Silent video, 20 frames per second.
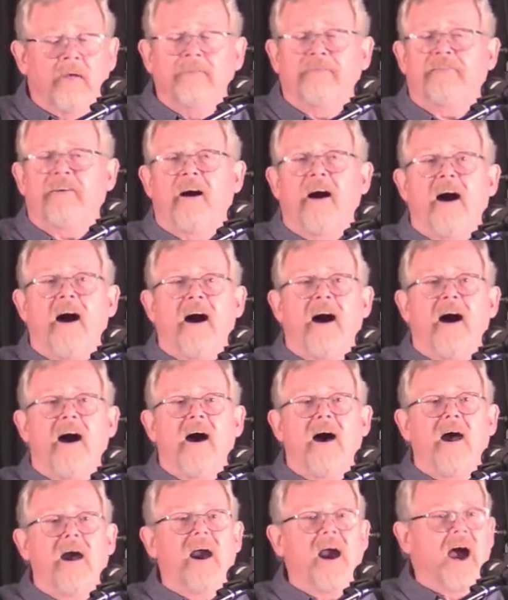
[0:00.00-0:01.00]
for
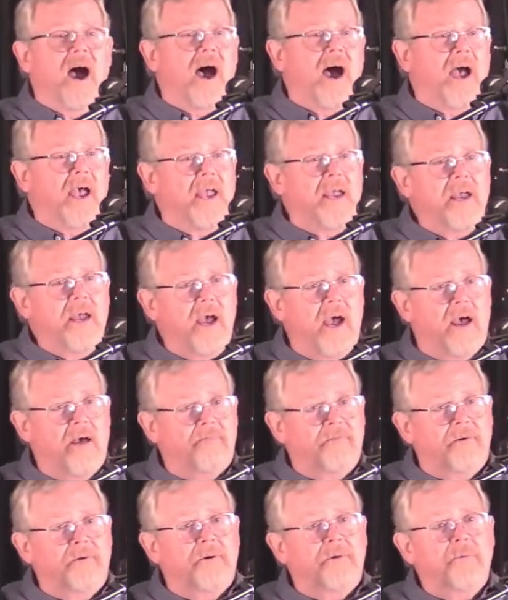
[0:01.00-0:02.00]
I
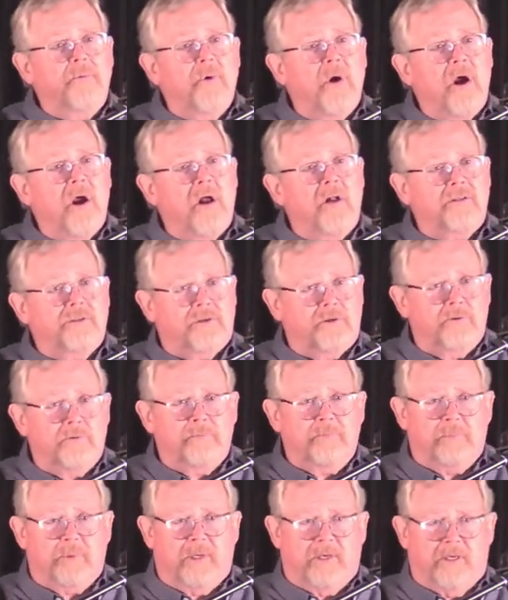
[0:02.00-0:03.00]
have a world to
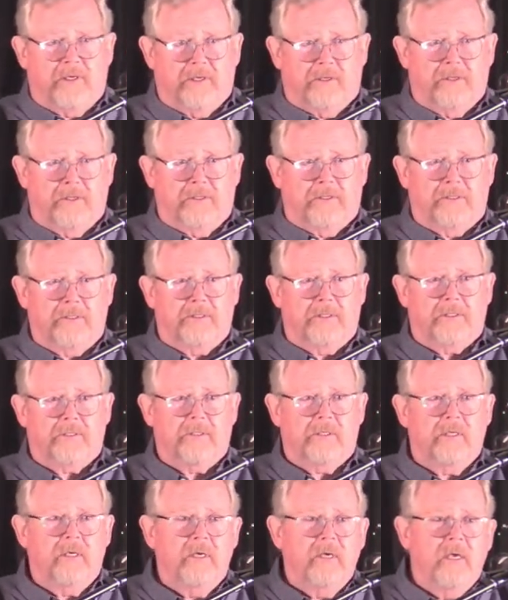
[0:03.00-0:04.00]
build,
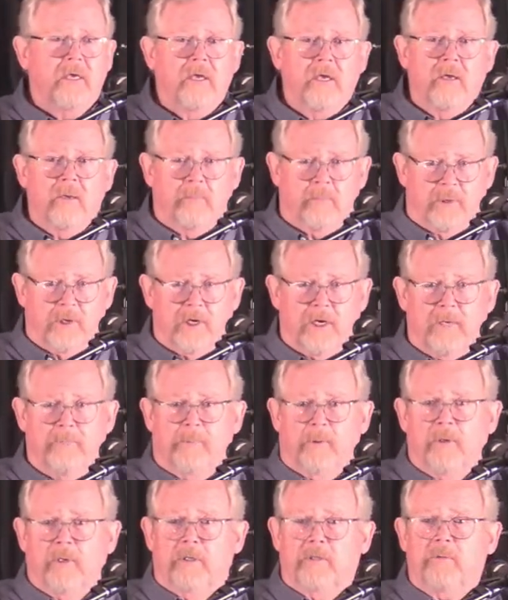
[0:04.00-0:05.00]

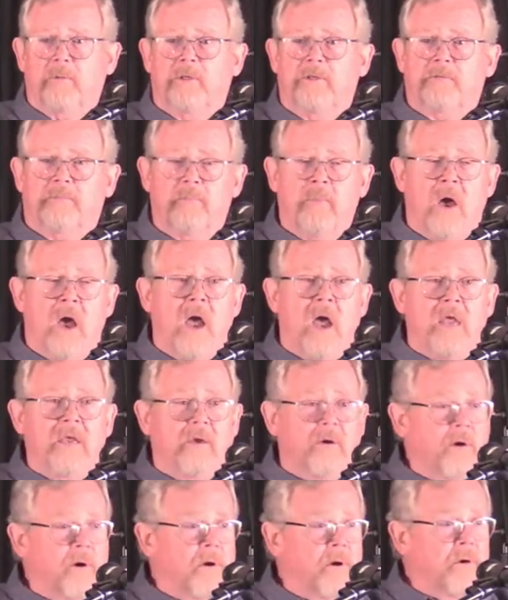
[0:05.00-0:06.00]
peopled with my
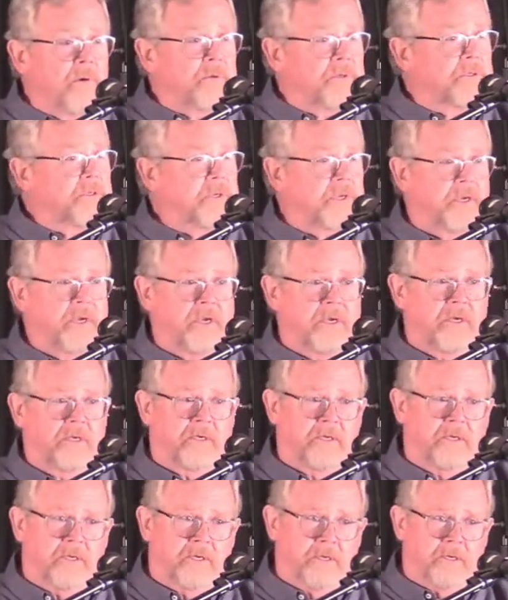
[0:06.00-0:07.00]
own
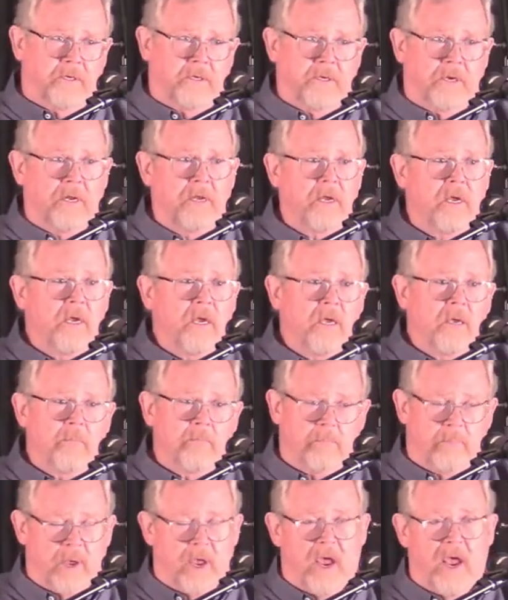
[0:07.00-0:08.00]
kin
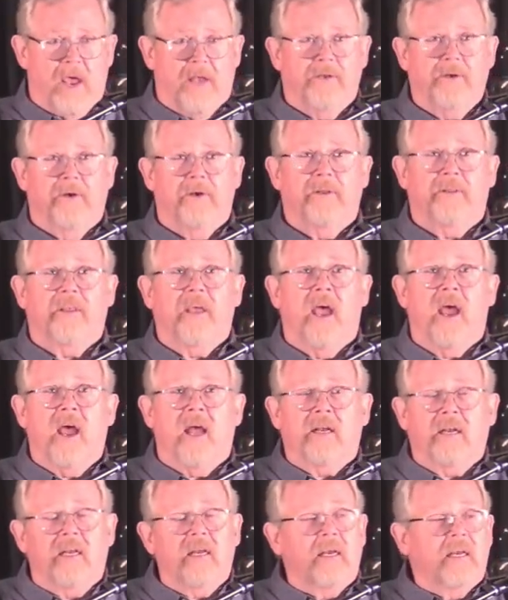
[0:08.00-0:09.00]
better
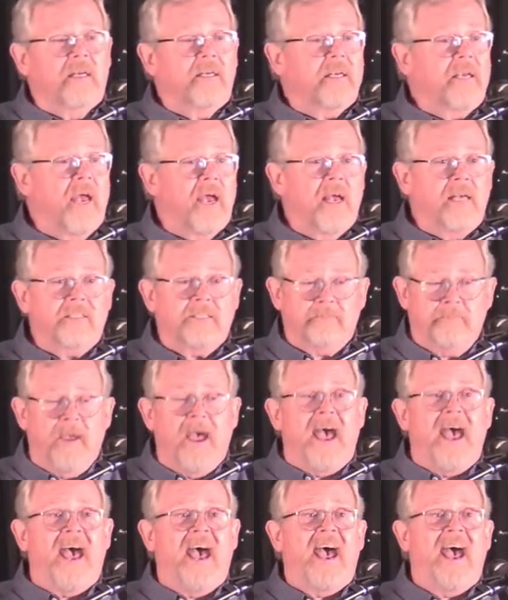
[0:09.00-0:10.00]
than it has
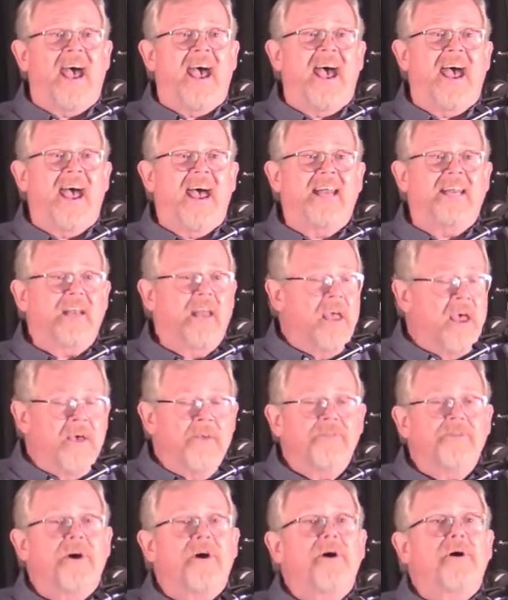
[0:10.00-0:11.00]
been,
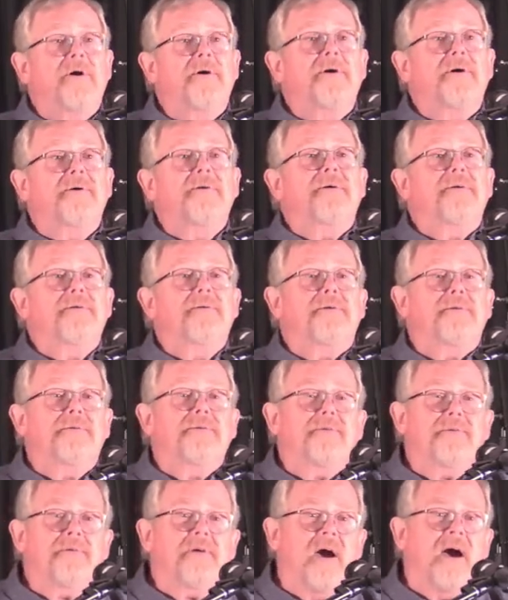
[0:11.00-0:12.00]

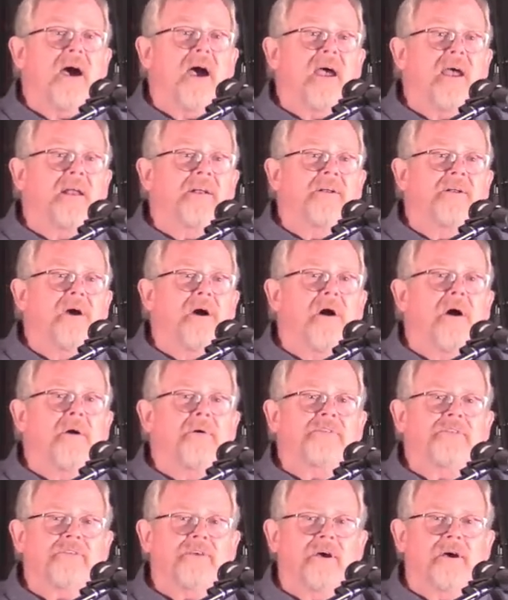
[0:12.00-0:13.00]
though I
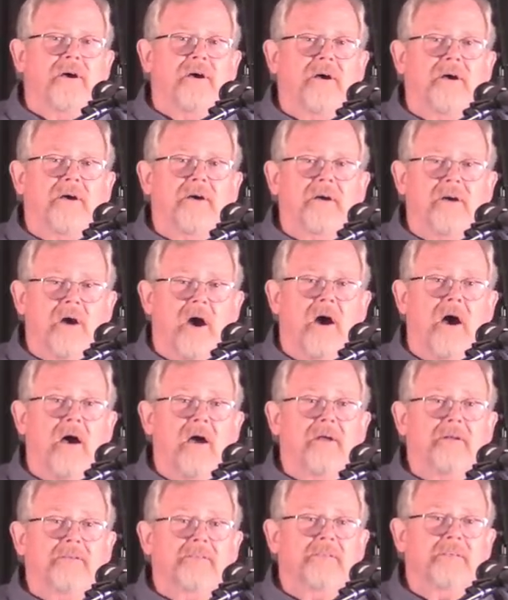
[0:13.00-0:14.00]
know the
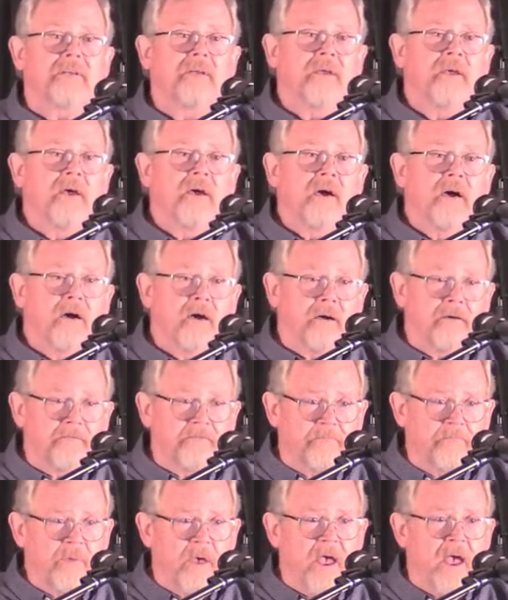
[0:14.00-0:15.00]
heart
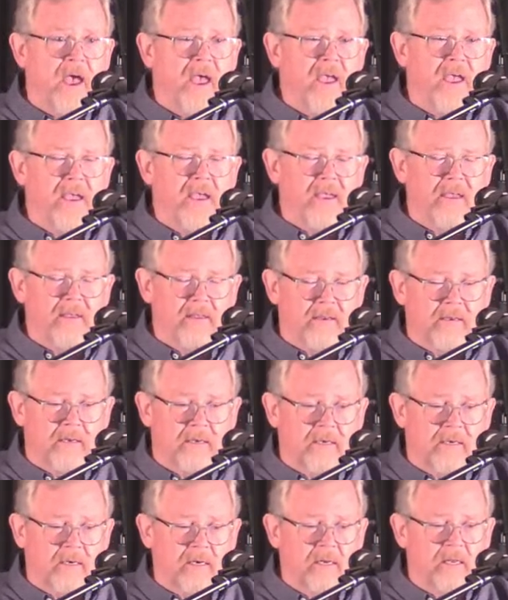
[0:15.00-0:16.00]
of
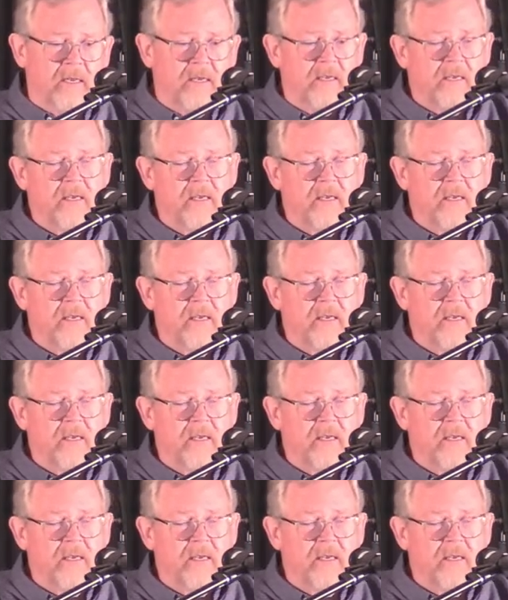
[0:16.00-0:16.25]
man.